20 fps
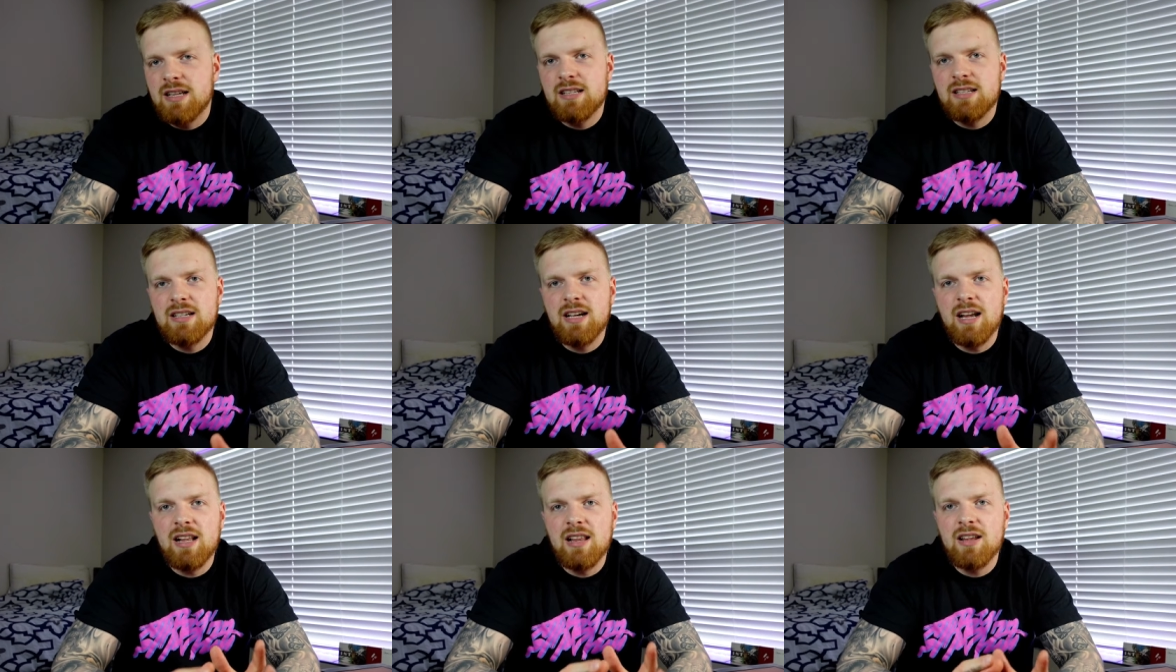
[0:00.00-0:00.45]

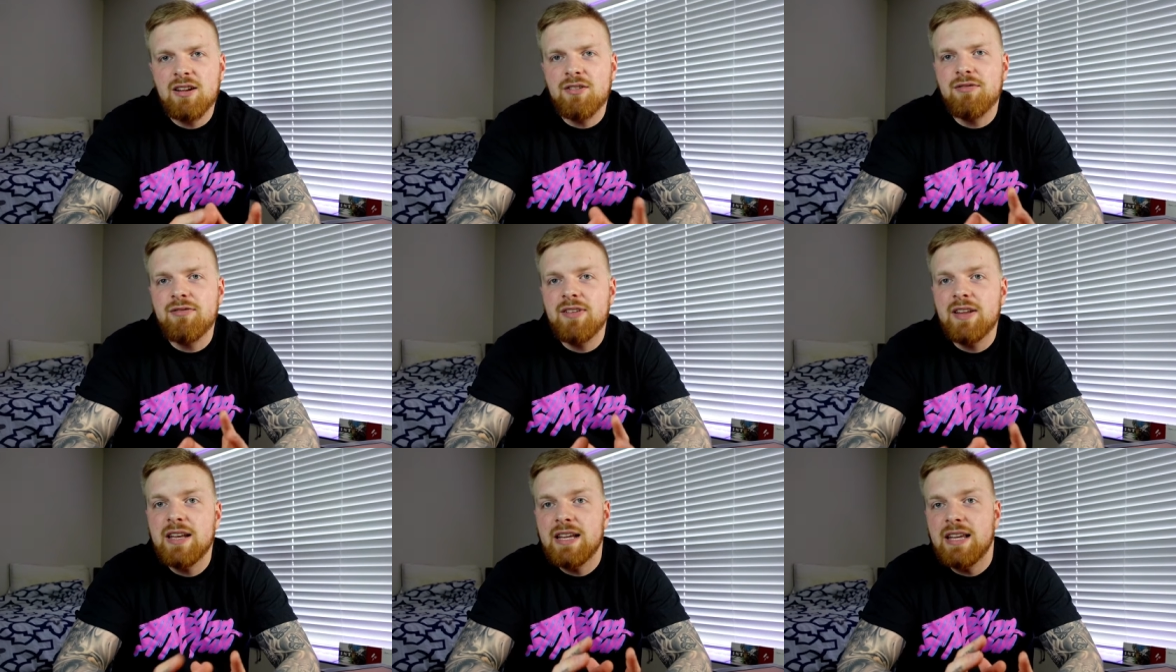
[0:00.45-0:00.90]
It's got a little
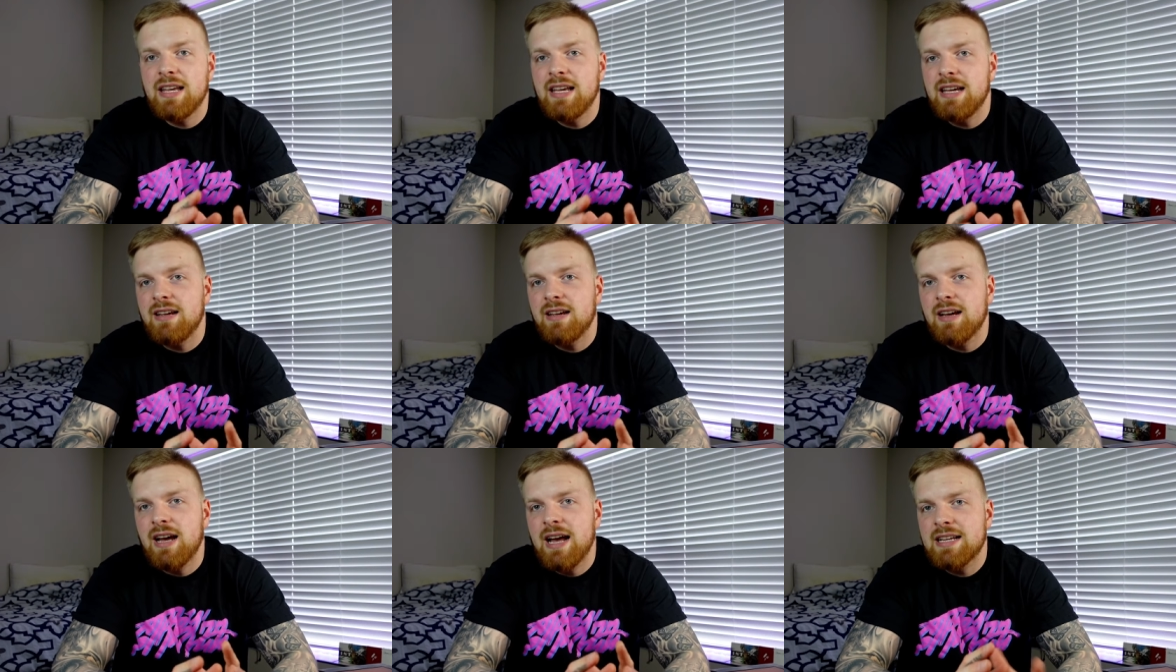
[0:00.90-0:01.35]

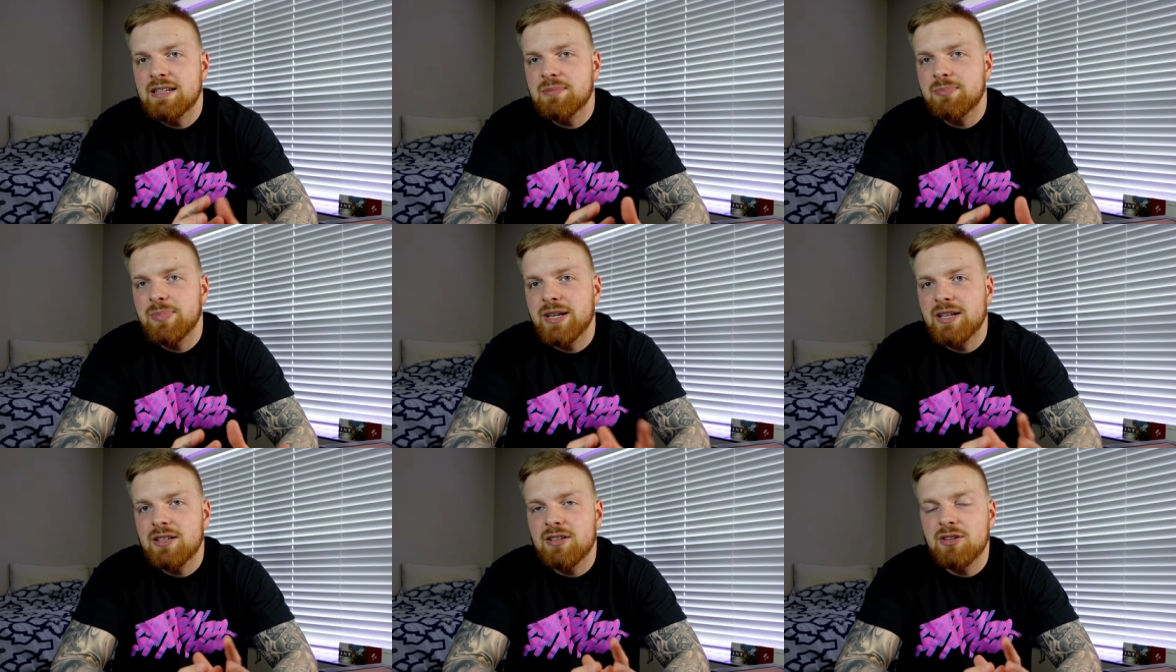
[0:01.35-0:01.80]
finicky
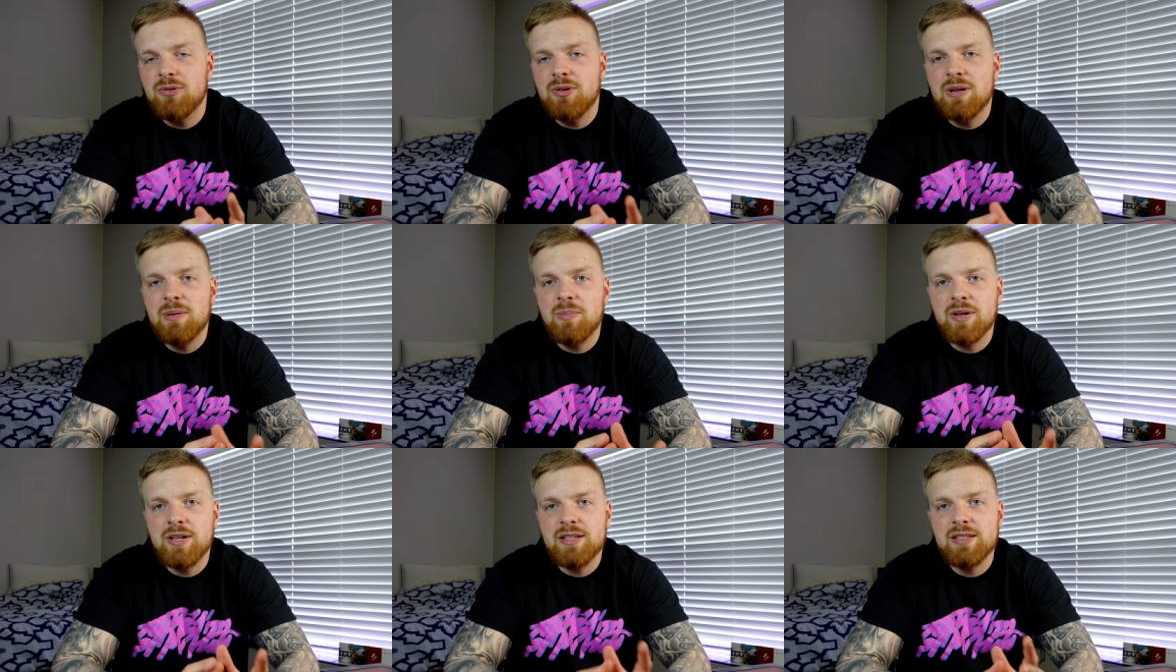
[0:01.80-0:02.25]
aspect to
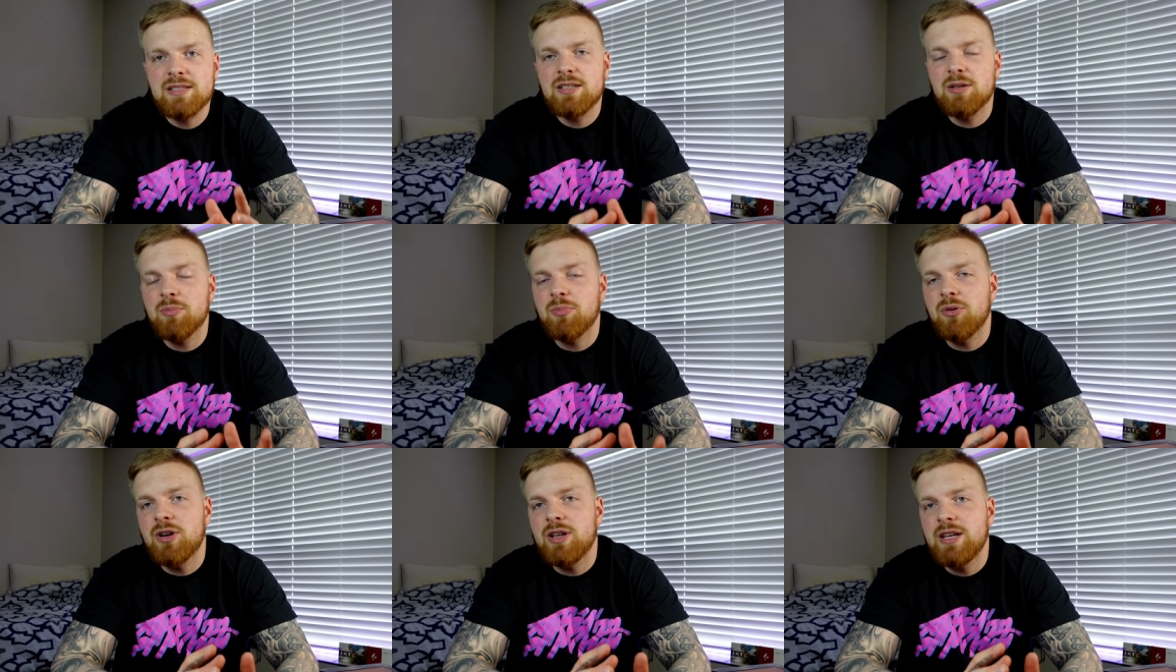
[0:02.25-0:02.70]
it, but it's
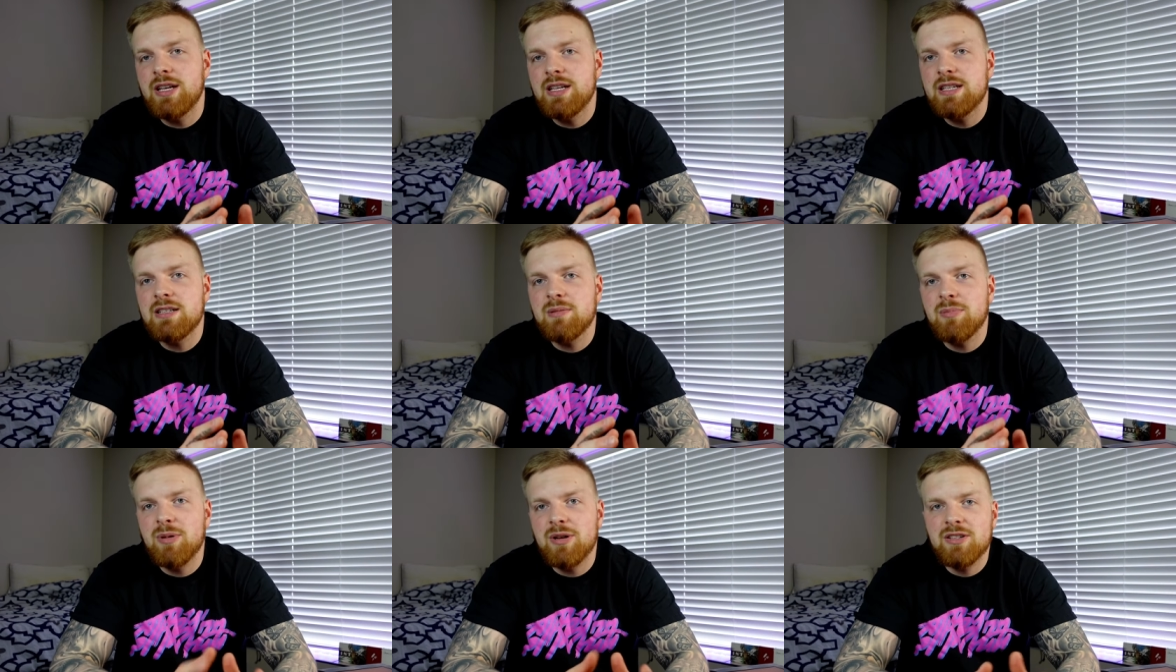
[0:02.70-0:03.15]
still pretty
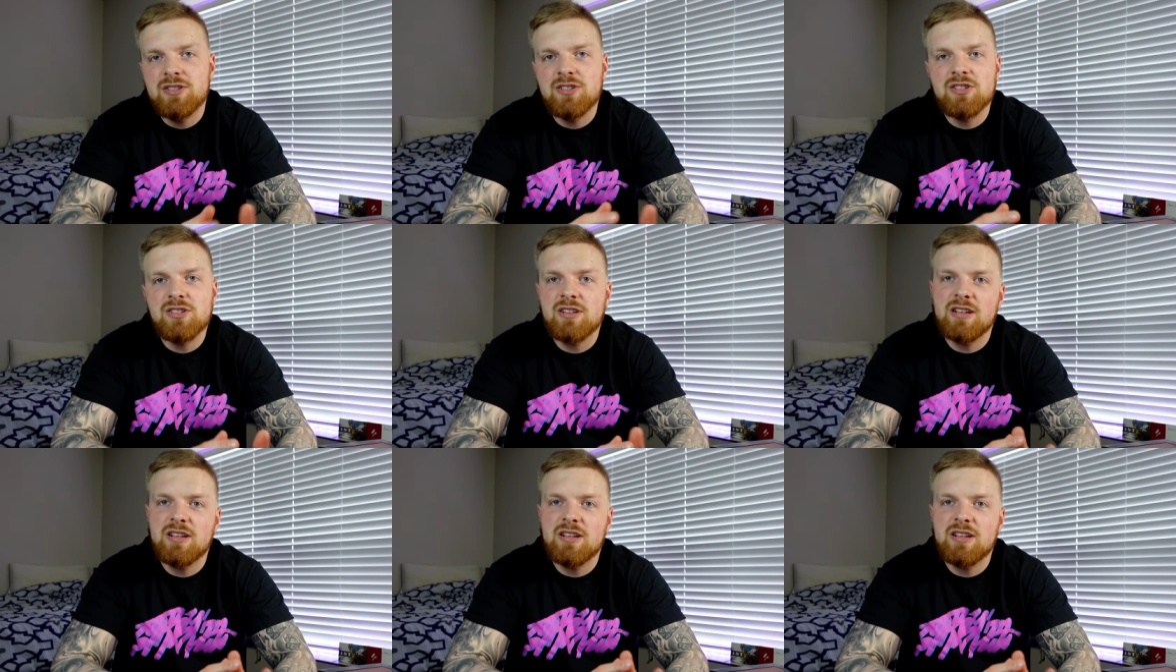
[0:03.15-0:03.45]
easy, but it's